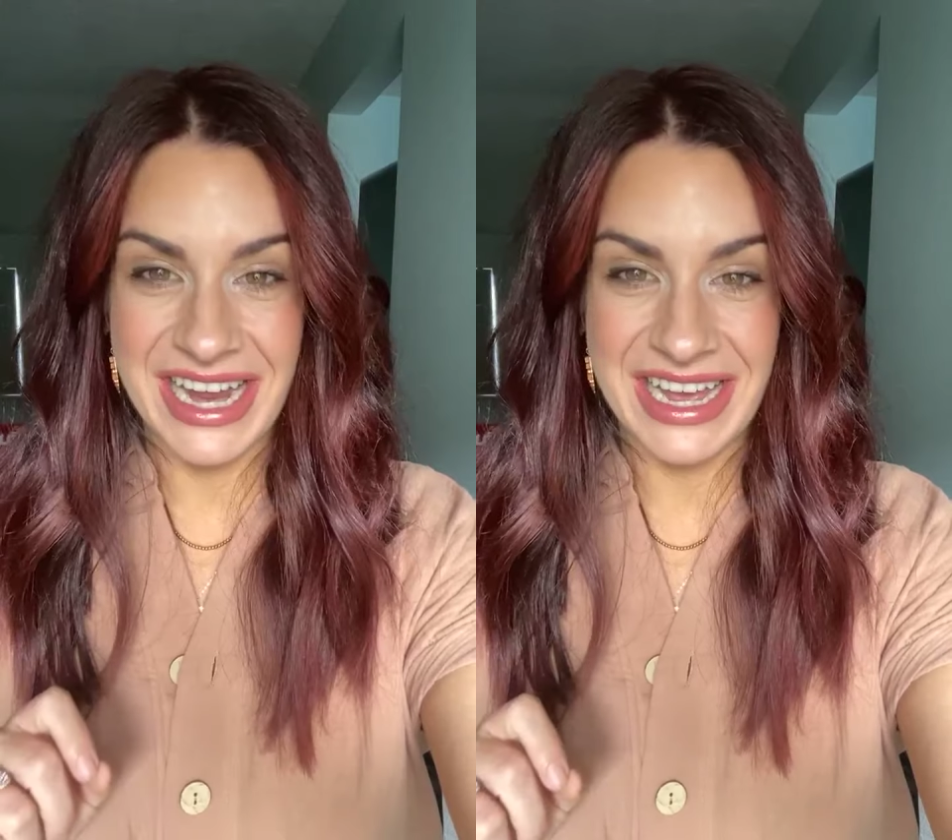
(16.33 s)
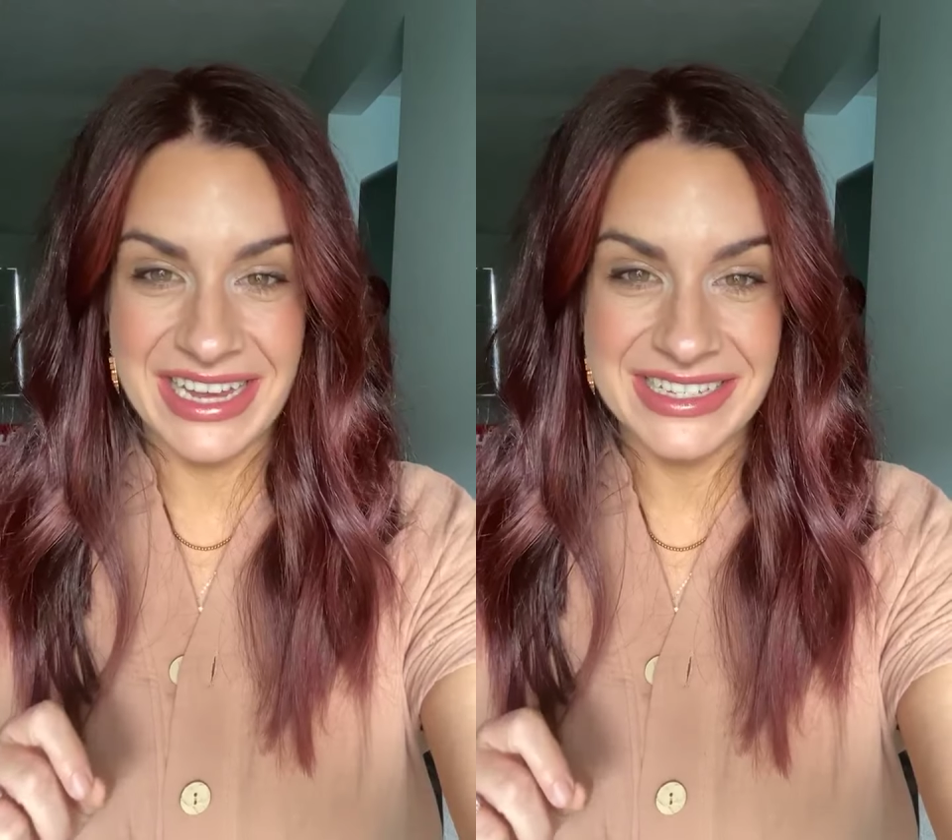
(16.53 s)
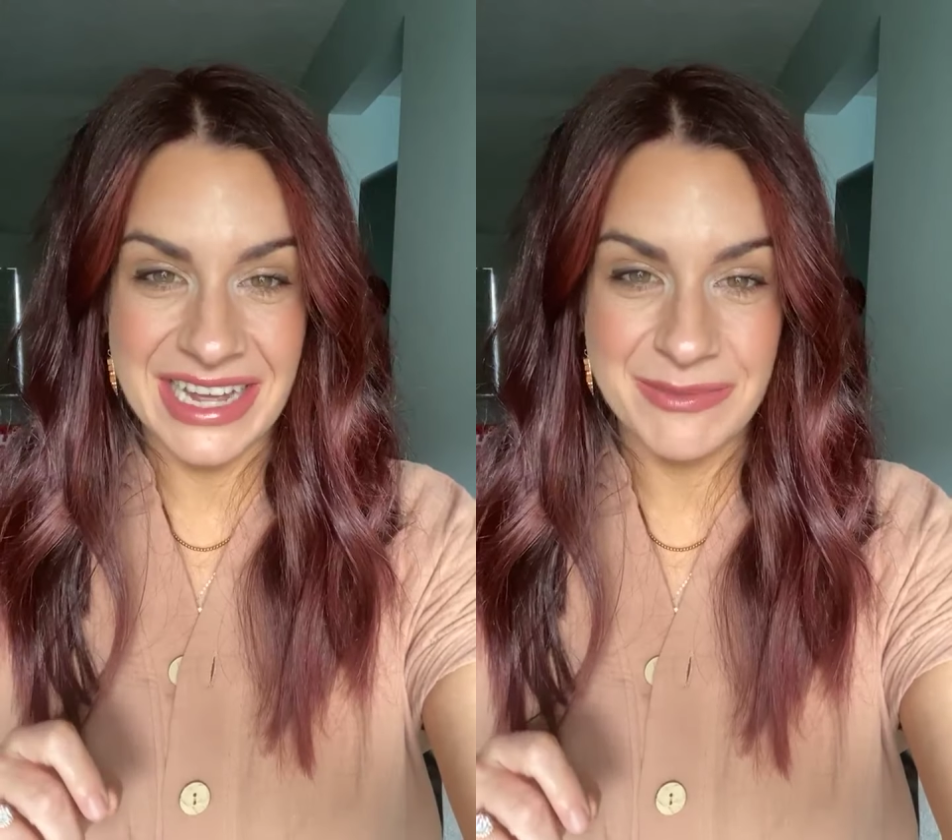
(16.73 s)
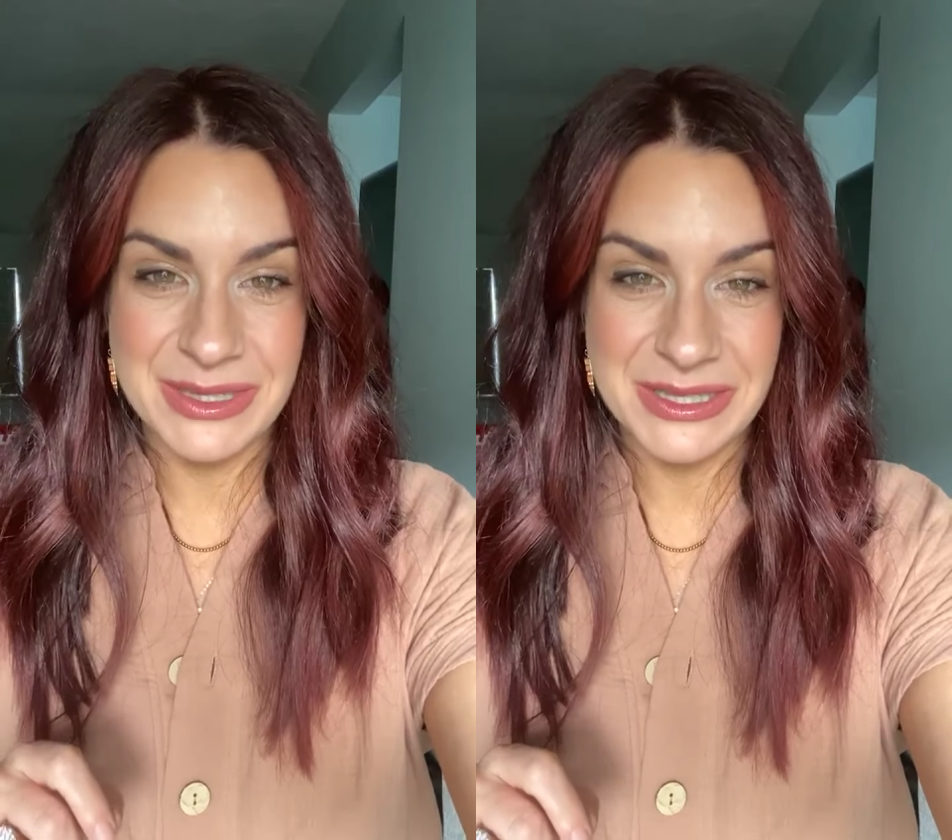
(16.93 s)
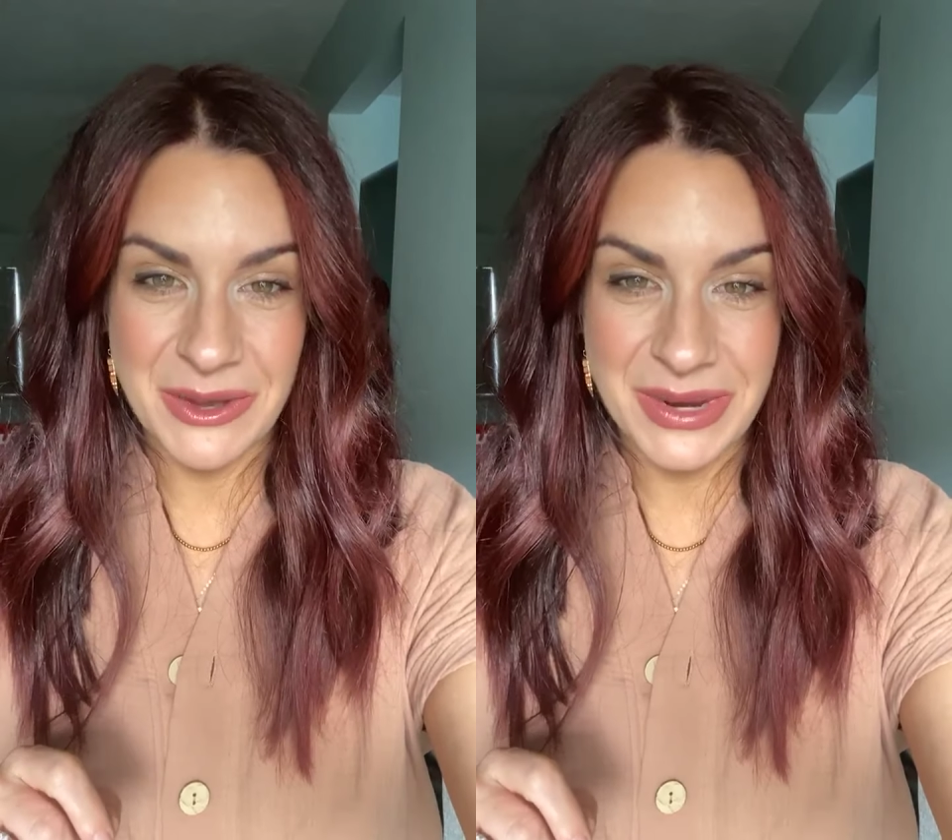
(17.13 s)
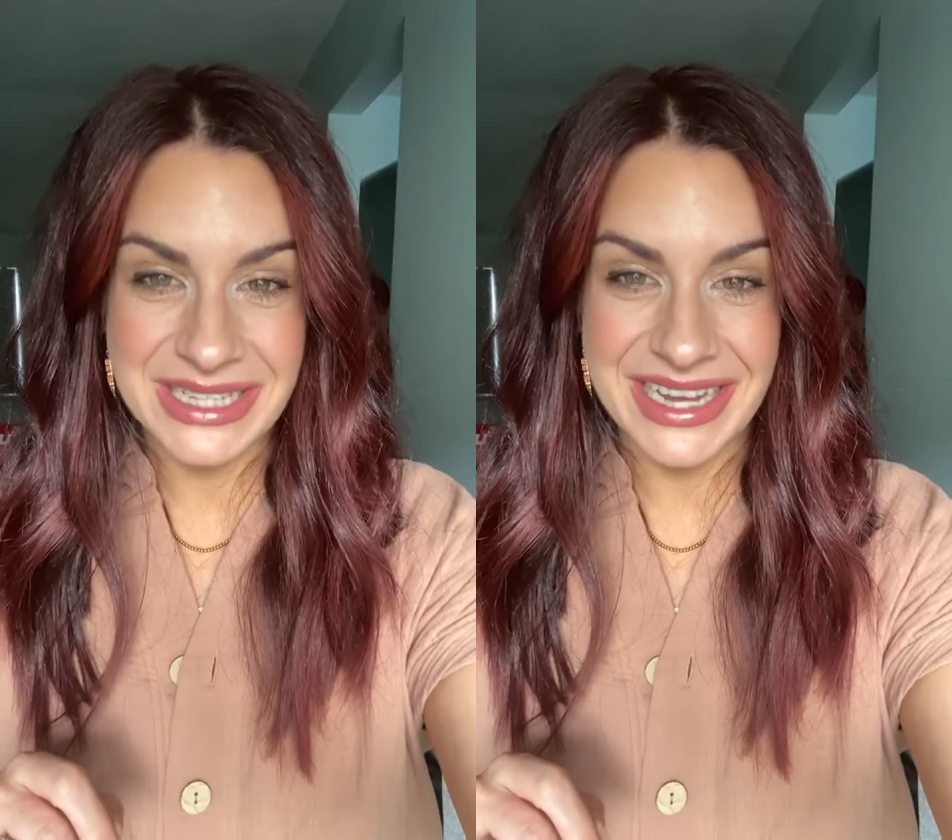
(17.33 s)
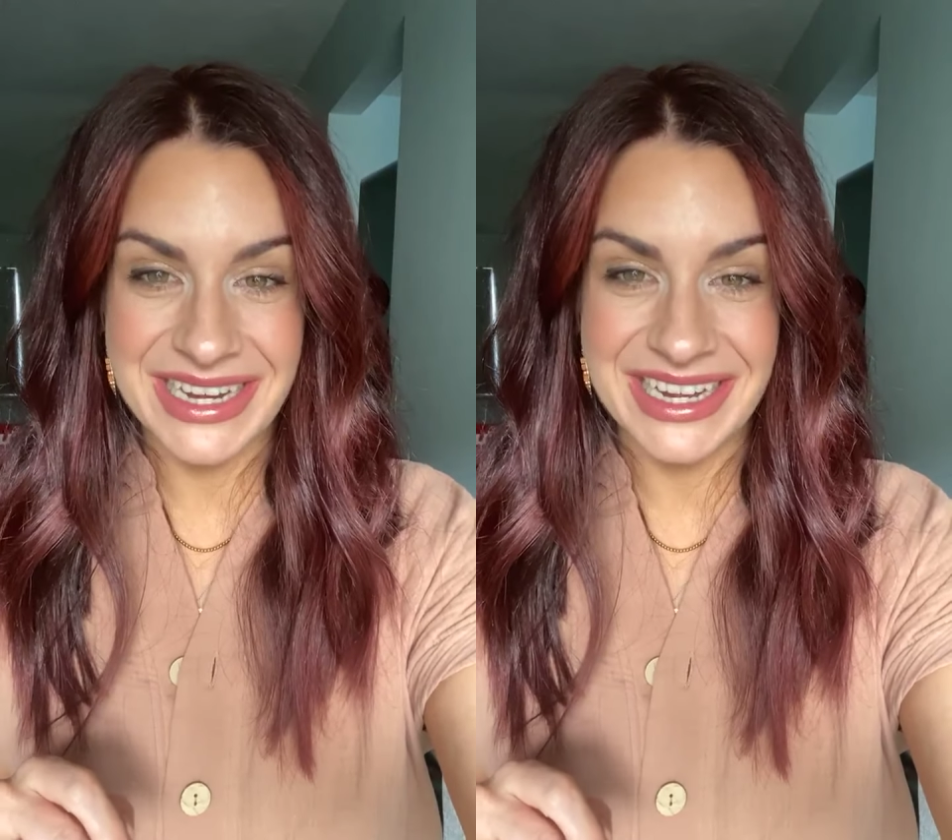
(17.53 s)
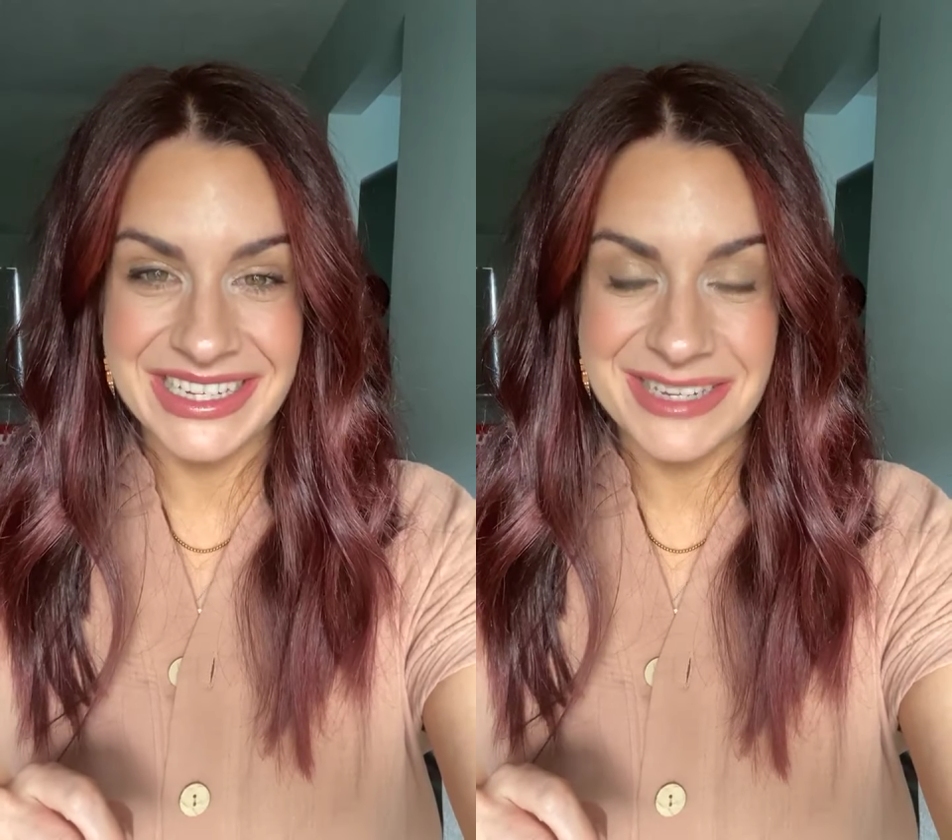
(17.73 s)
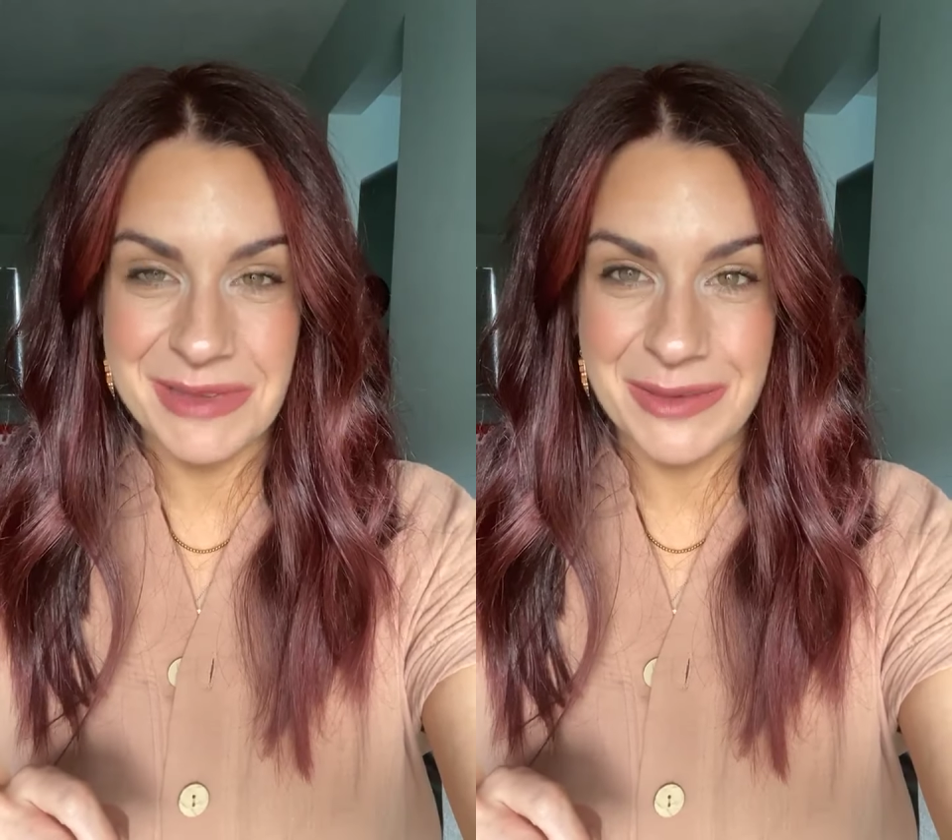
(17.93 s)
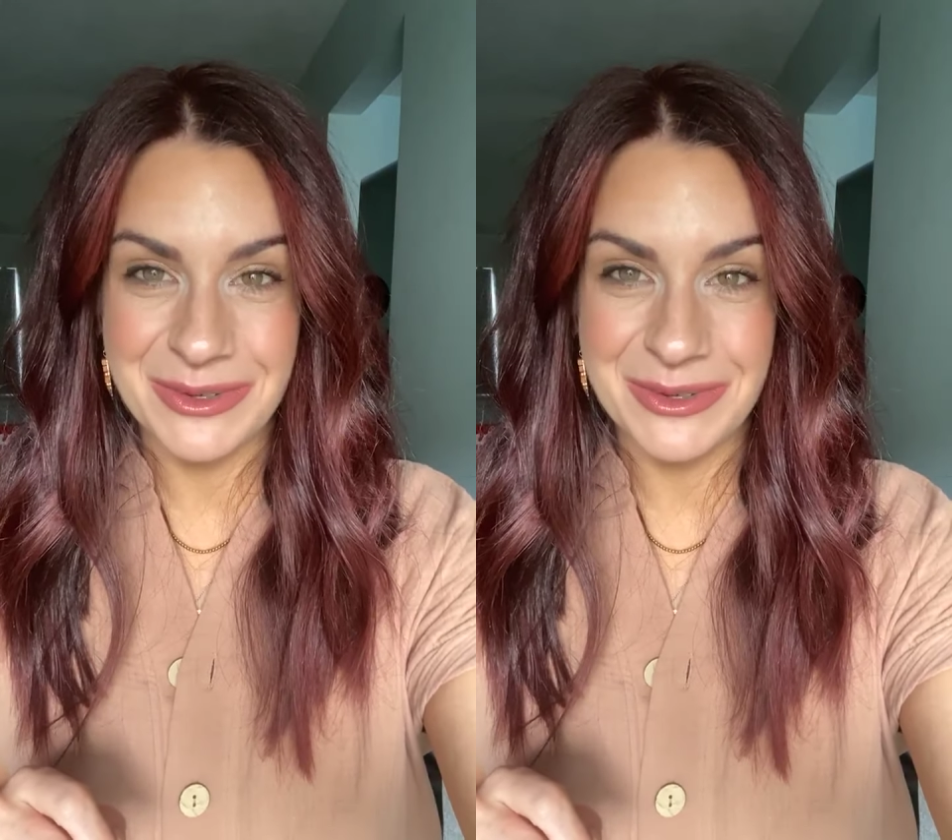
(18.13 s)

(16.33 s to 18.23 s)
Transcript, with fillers: and I'm so excited to be